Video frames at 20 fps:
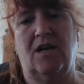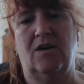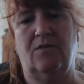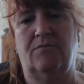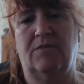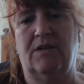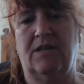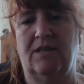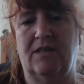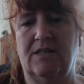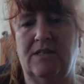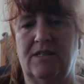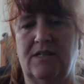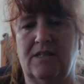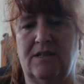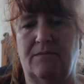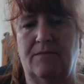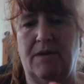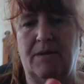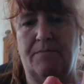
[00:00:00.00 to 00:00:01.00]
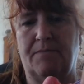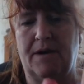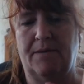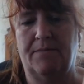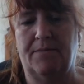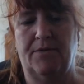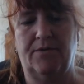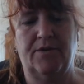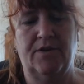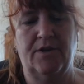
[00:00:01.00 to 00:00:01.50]
open, and this is going to be a
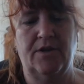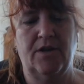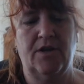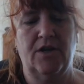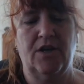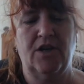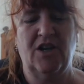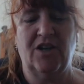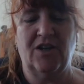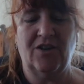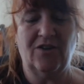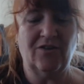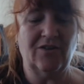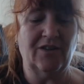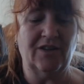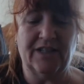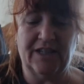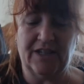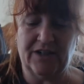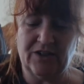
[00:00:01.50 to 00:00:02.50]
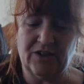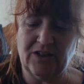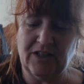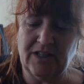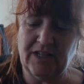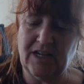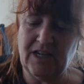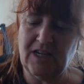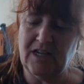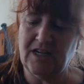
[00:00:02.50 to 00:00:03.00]
bubble. You're
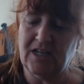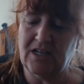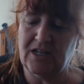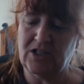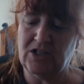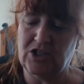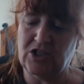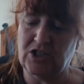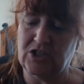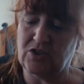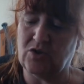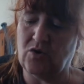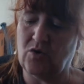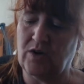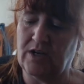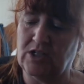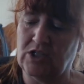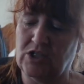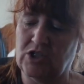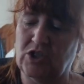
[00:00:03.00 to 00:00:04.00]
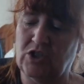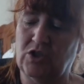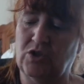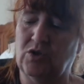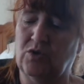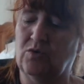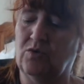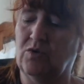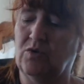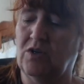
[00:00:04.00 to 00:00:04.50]
literally just going
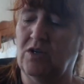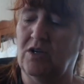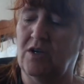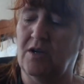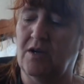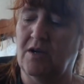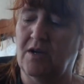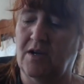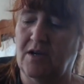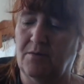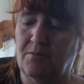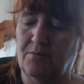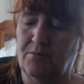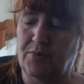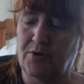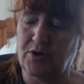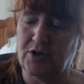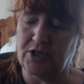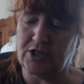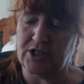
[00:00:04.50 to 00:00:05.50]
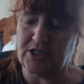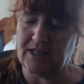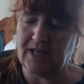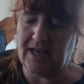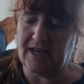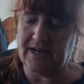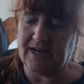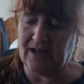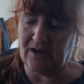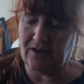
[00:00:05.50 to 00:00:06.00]
to push
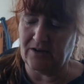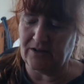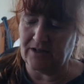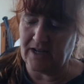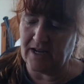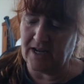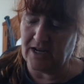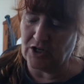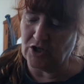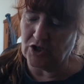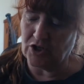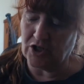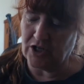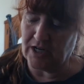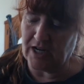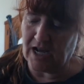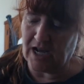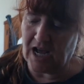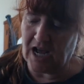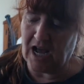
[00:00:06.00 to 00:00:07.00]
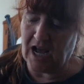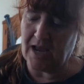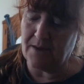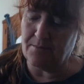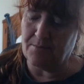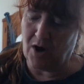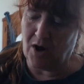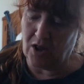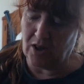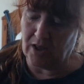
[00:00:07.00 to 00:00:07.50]
that out, and you're going to
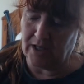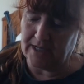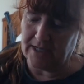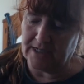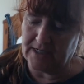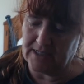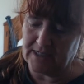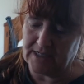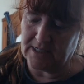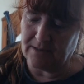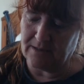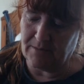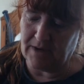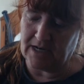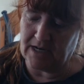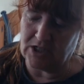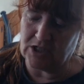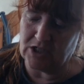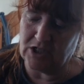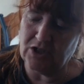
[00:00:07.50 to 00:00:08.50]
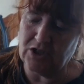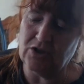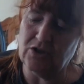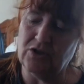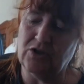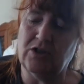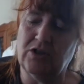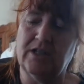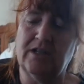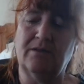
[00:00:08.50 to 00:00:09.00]
eyeball it to make
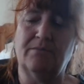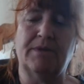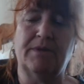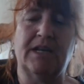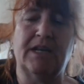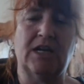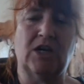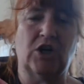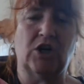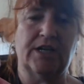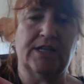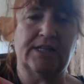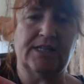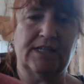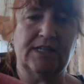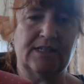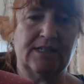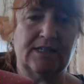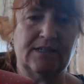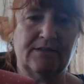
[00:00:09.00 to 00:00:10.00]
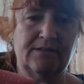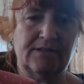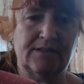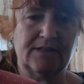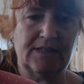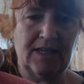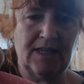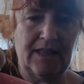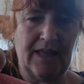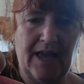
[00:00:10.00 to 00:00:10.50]
two little bitty creases.
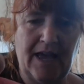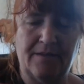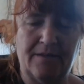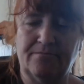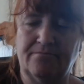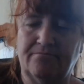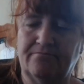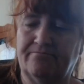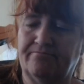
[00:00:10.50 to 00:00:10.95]
See that?